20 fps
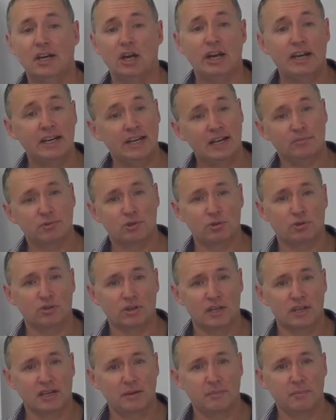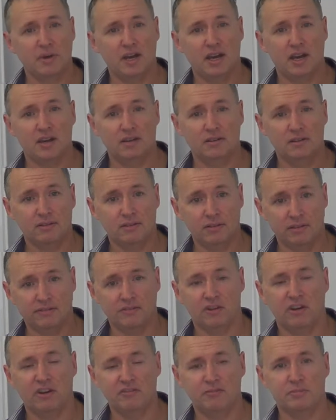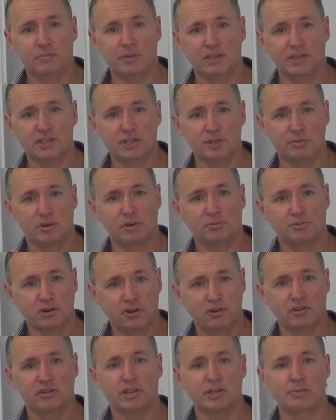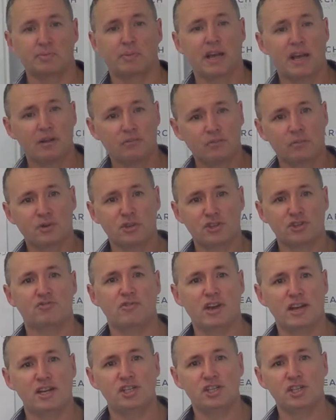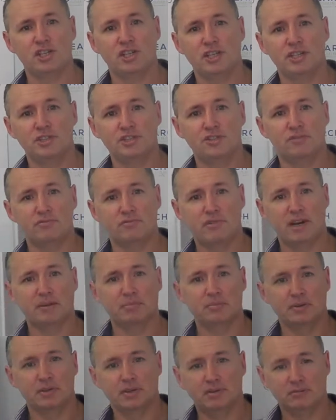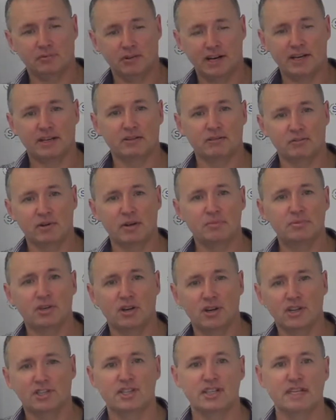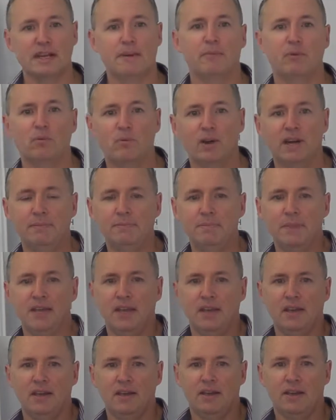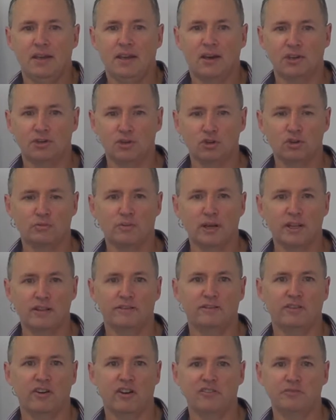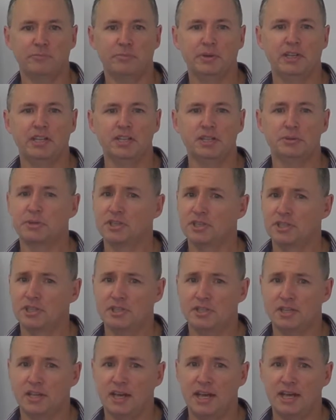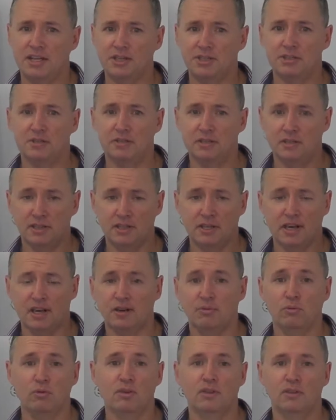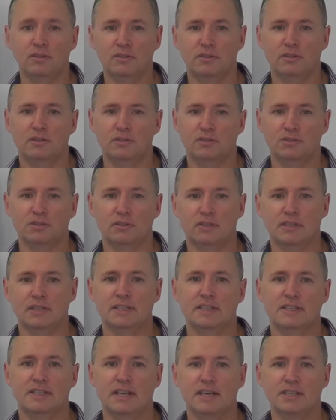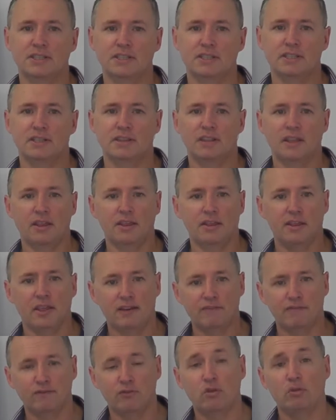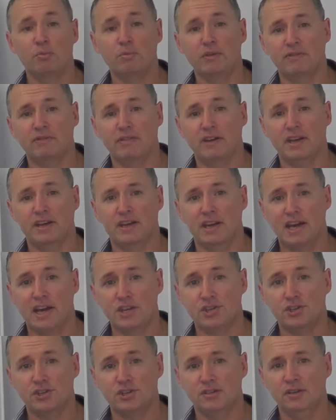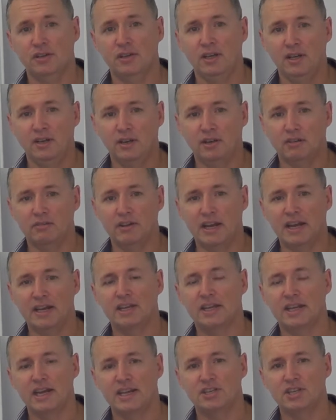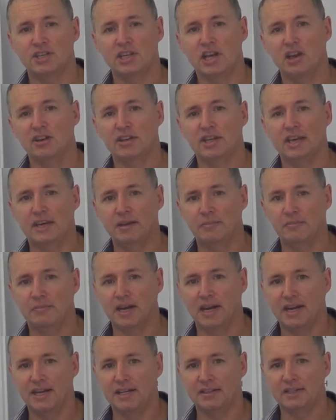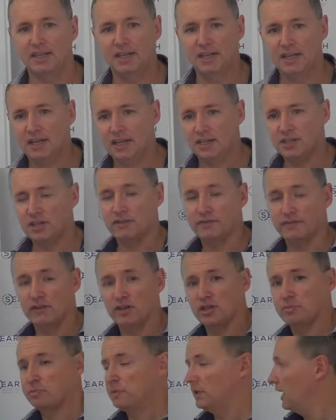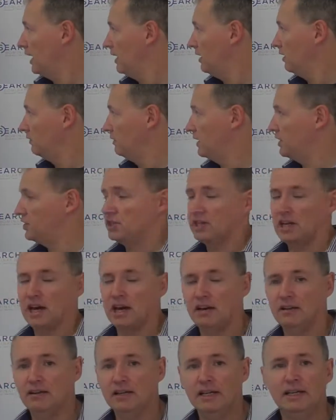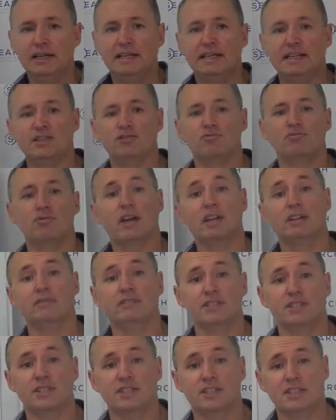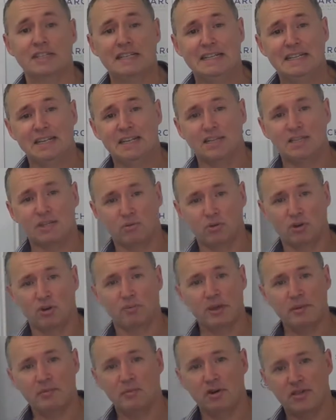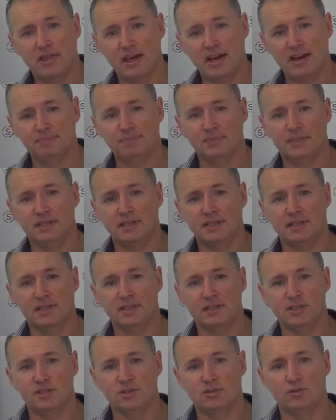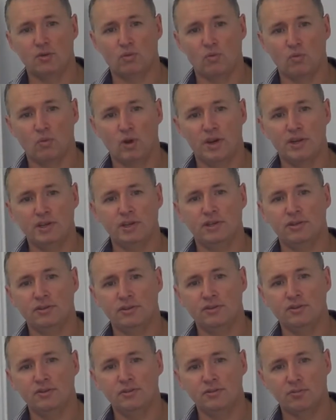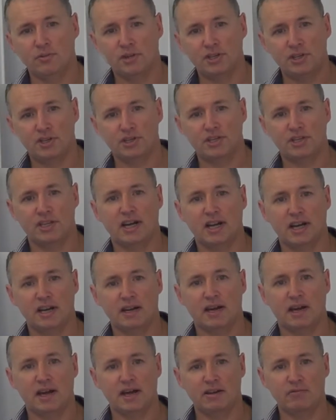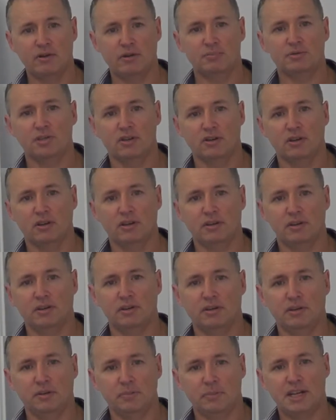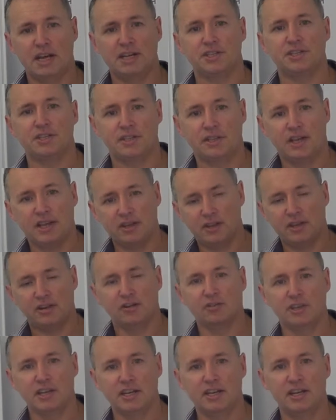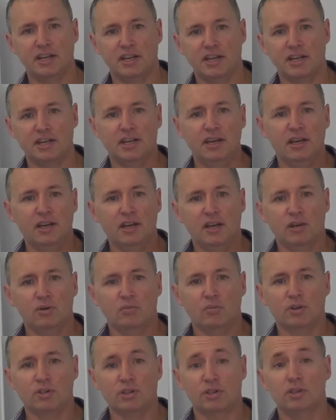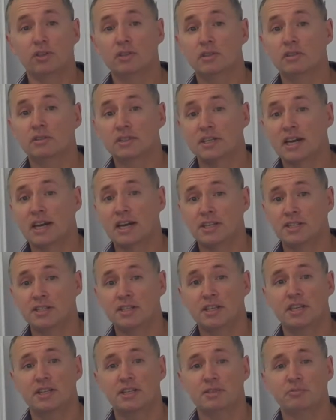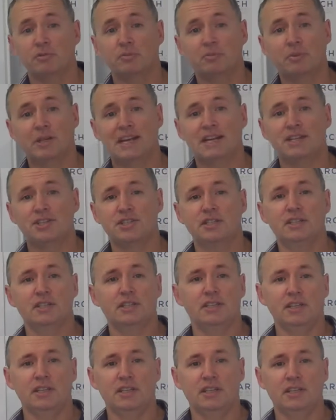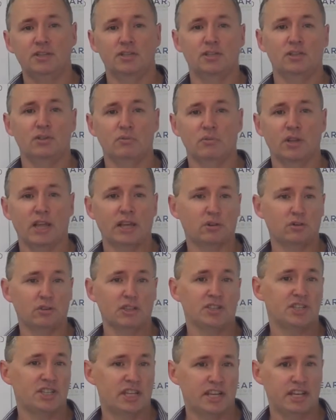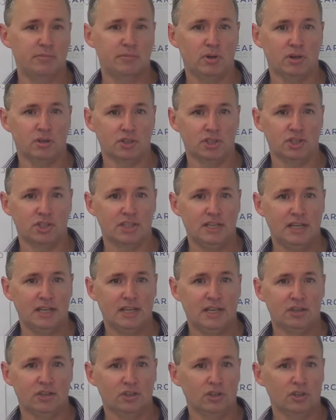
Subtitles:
I end up talking about the 5 pillars when I'm trying to explain what my strategy is to rank websites at number 1. I talk about the 5 pillars because, as the word sort of says, they form the foundation of any SEO campaign. So the first pillar of SEO is relevance. So what I mean by that is when you start a website, you place it out there on the internet, what Google does is it will place it into what they call a sandbox.